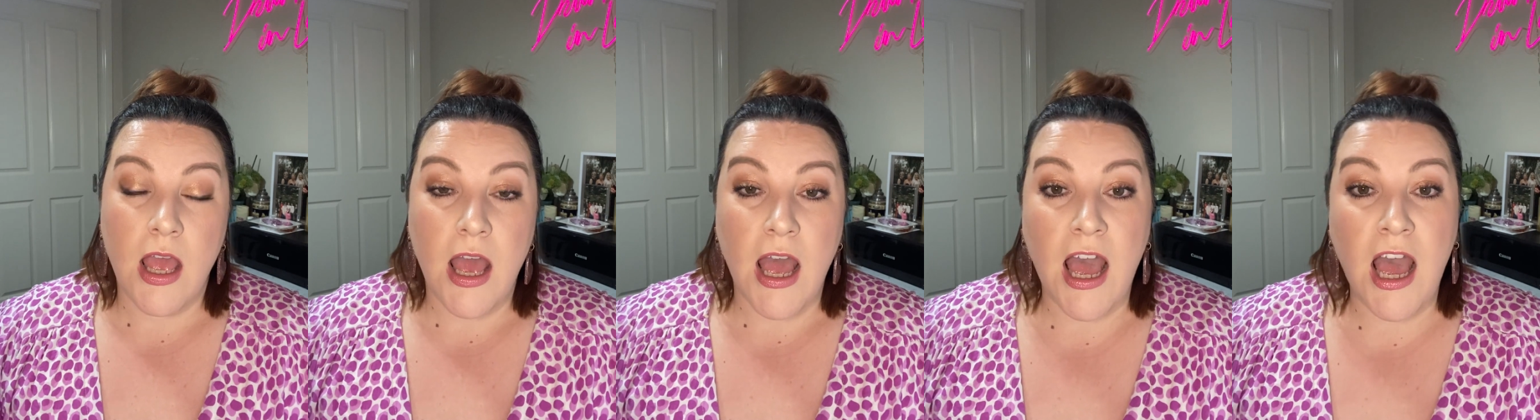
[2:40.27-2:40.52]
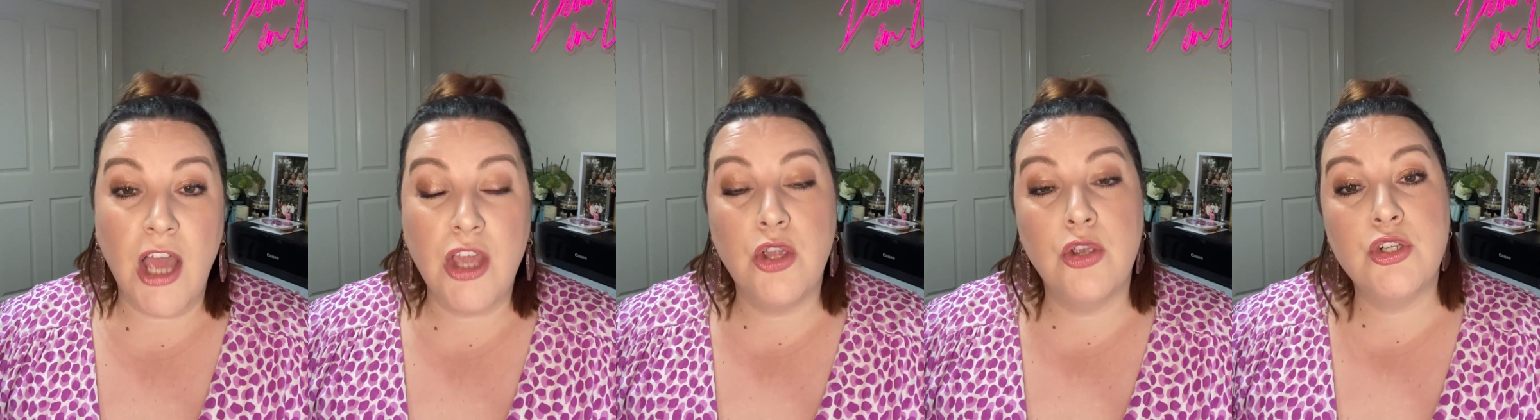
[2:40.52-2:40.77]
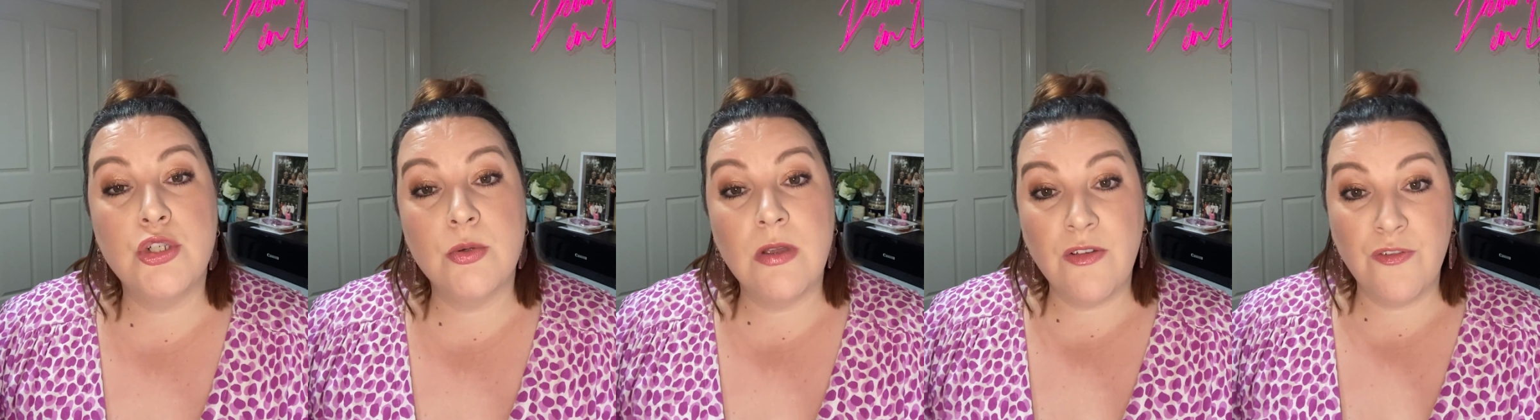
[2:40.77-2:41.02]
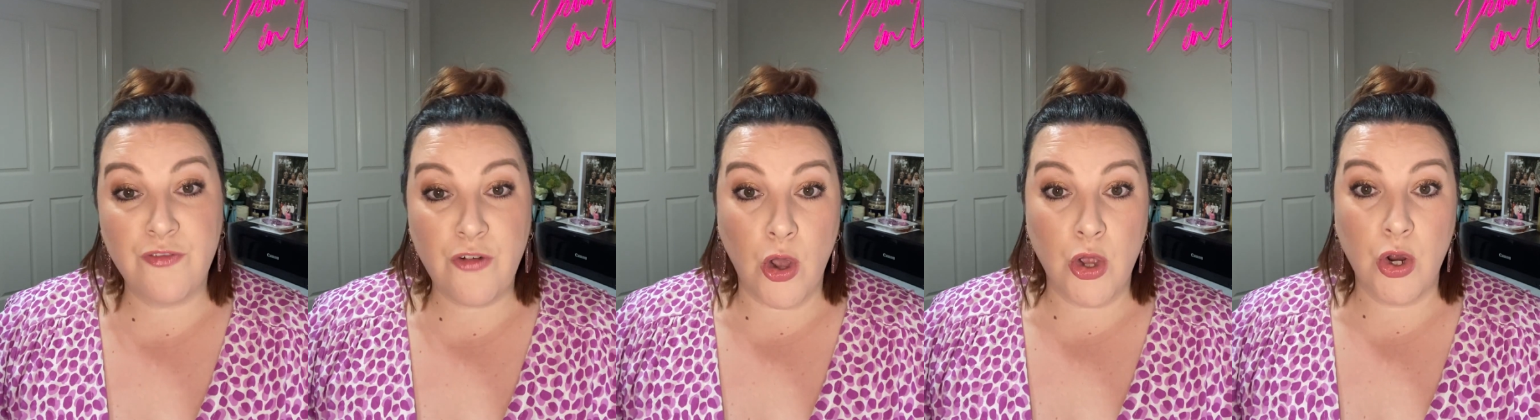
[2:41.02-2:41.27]
Are you doing
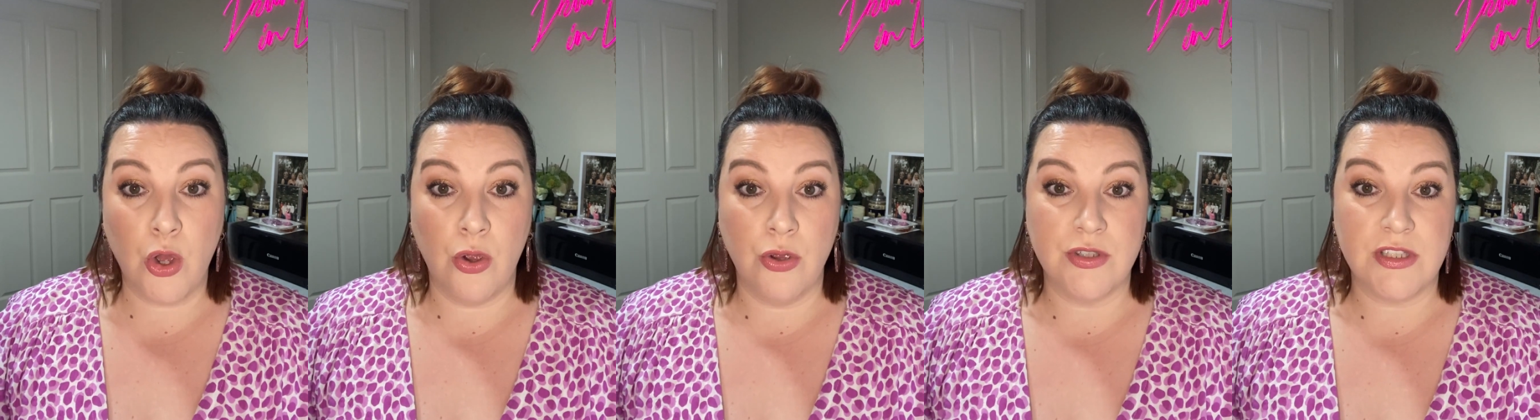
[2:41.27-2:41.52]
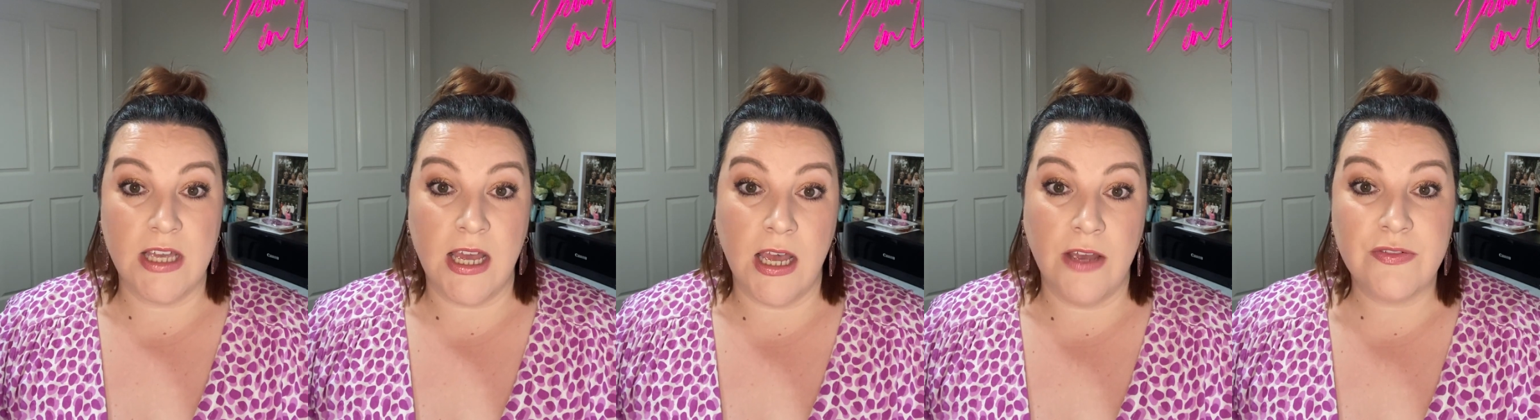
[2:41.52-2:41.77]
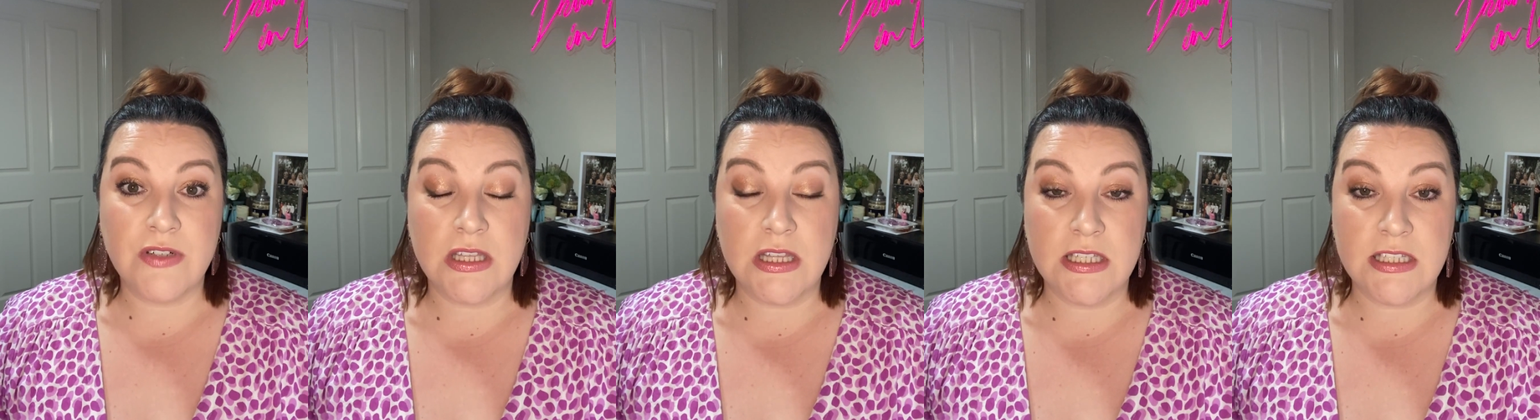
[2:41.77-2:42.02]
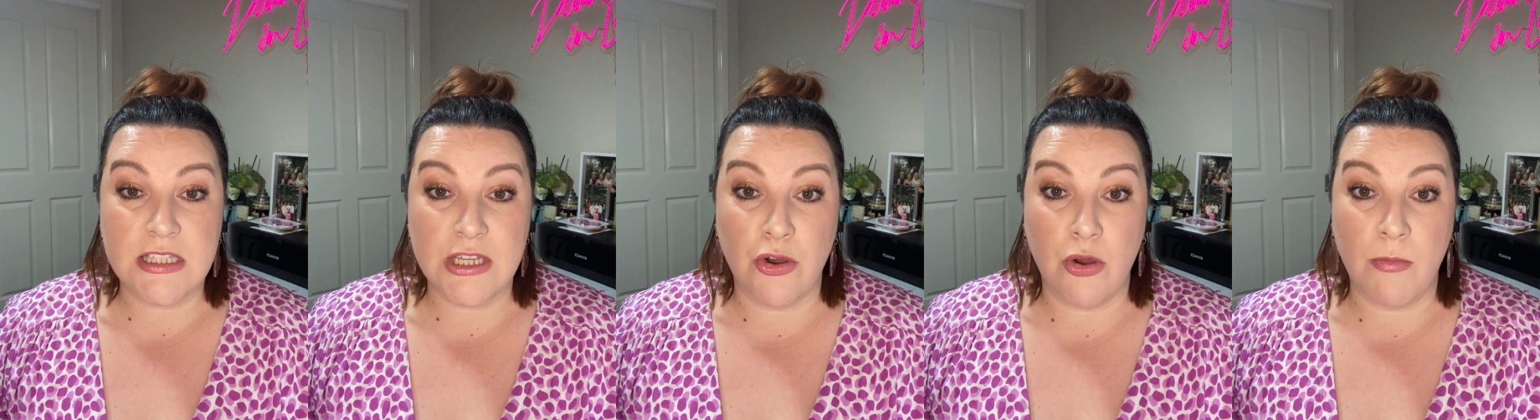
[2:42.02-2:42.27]
photos after the
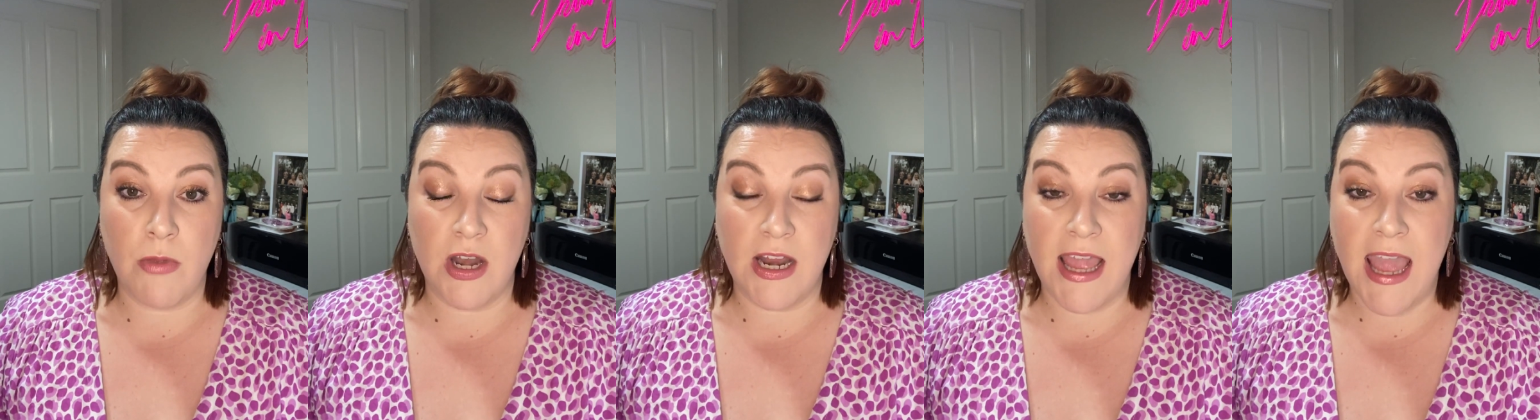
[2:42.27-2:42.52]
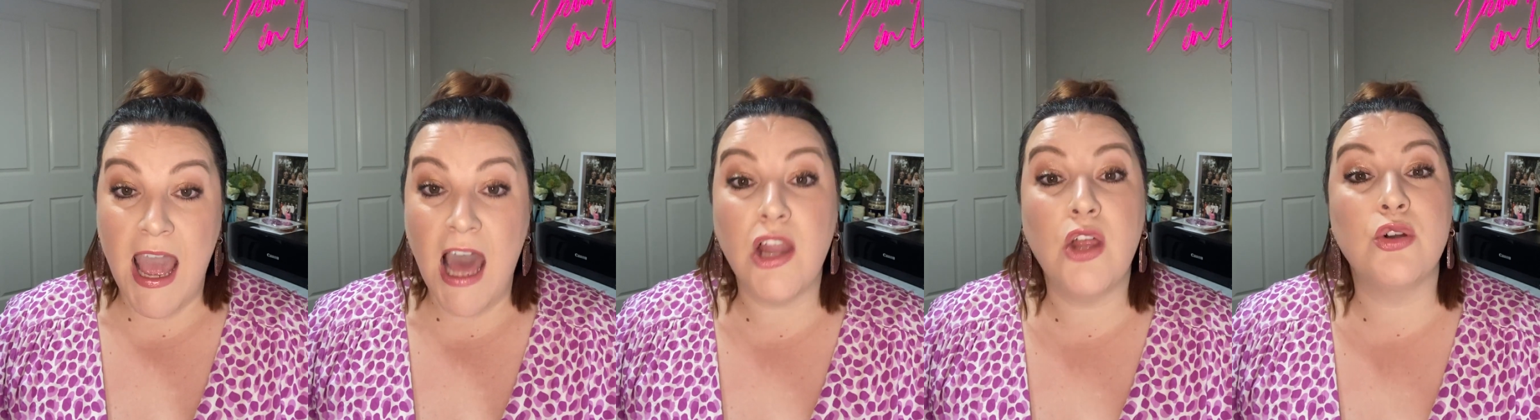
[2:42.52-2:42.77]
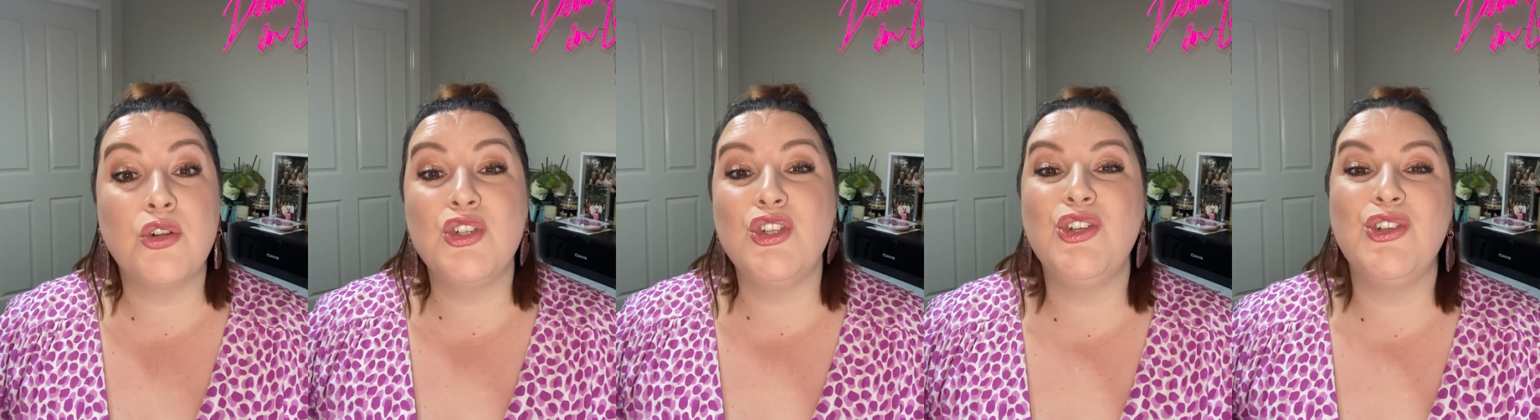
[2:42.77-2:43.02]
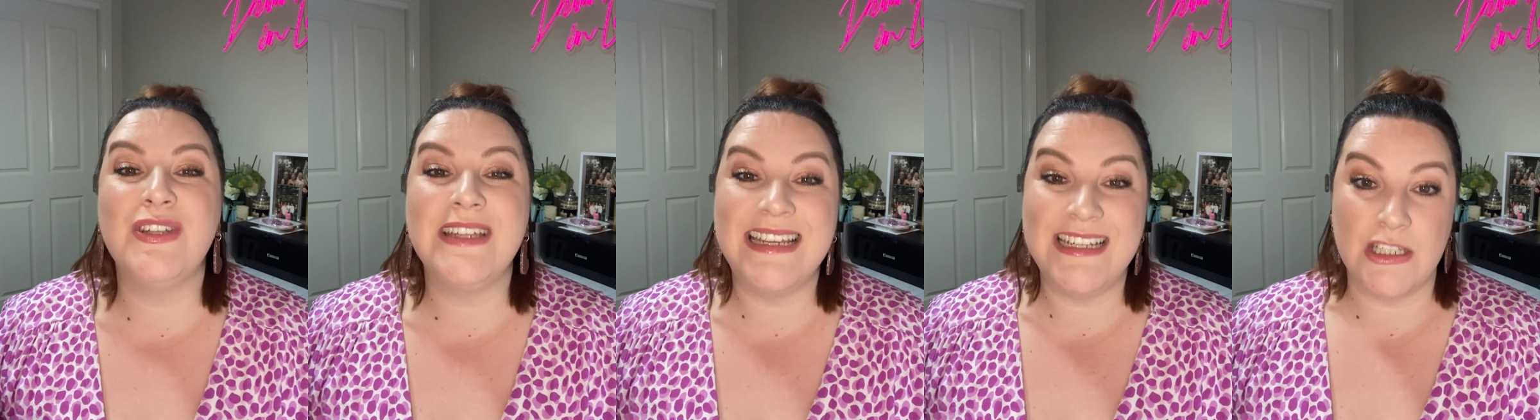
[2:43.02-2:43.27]
ceremony? How long do
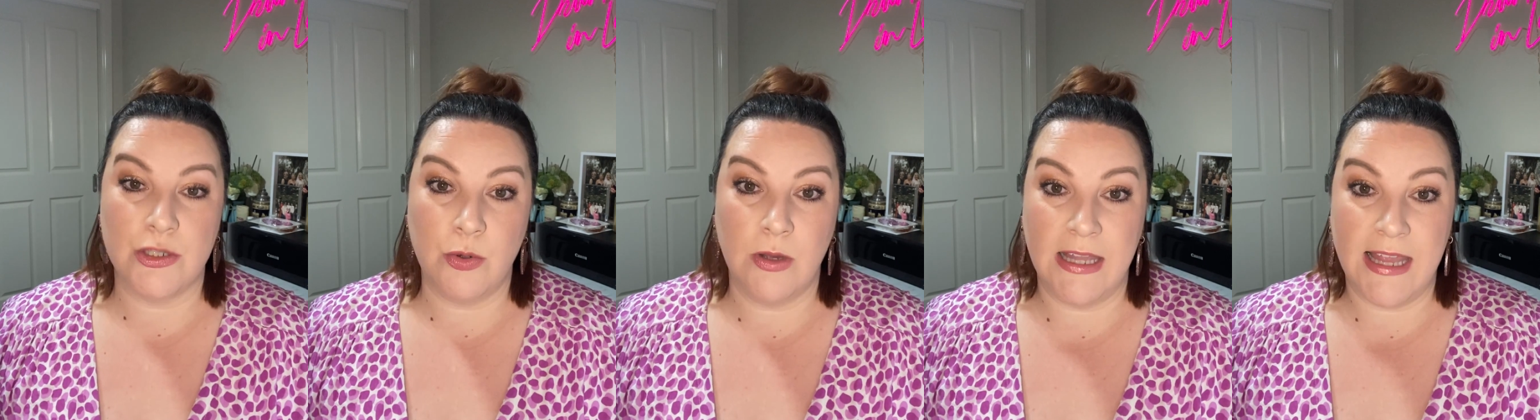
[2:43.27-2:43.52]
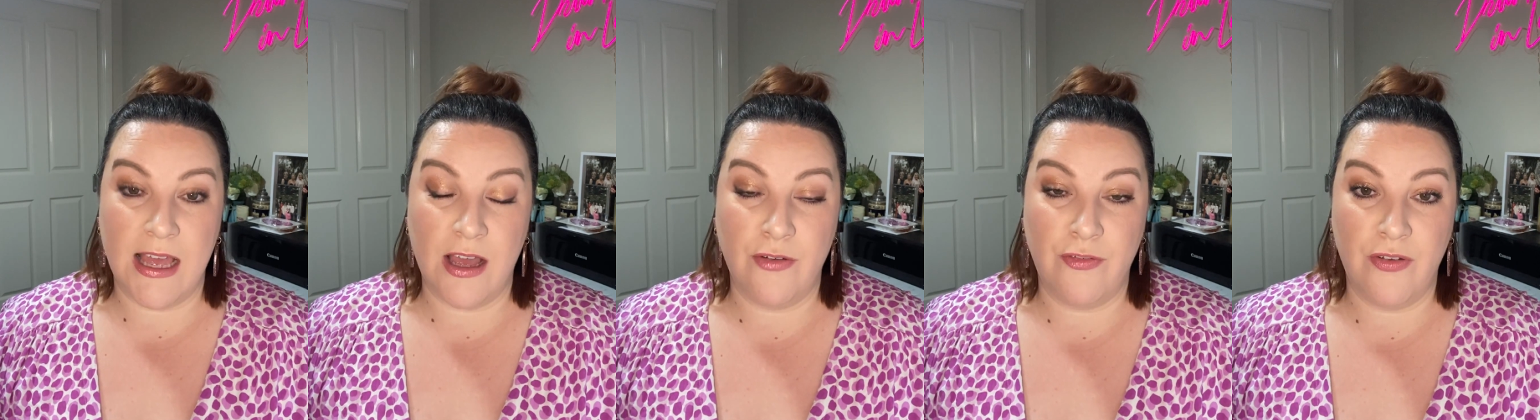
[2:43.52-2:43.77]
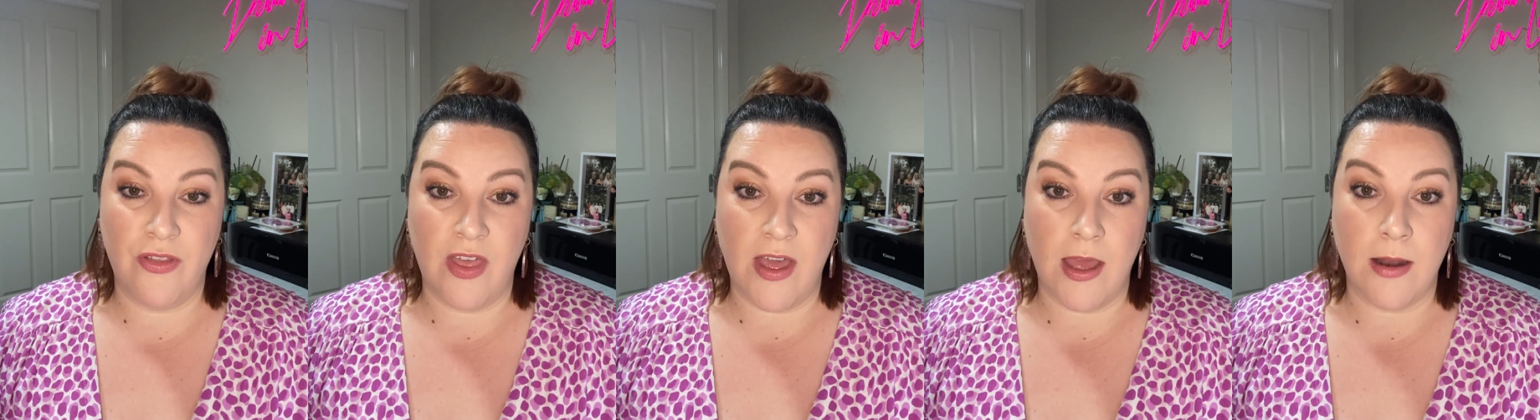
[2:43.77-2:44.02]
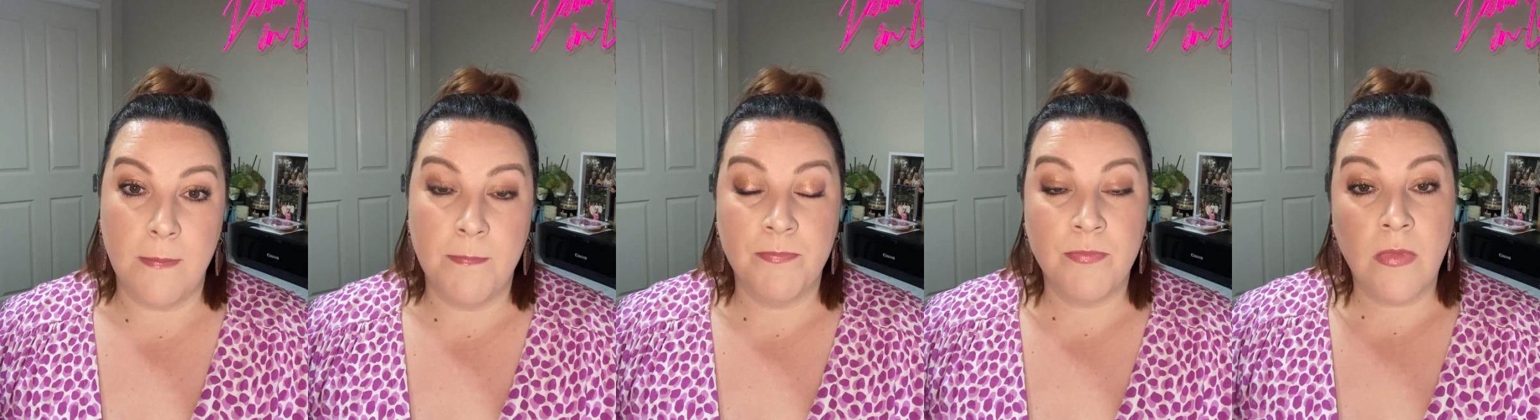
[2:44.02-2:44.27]
you need to allow for that?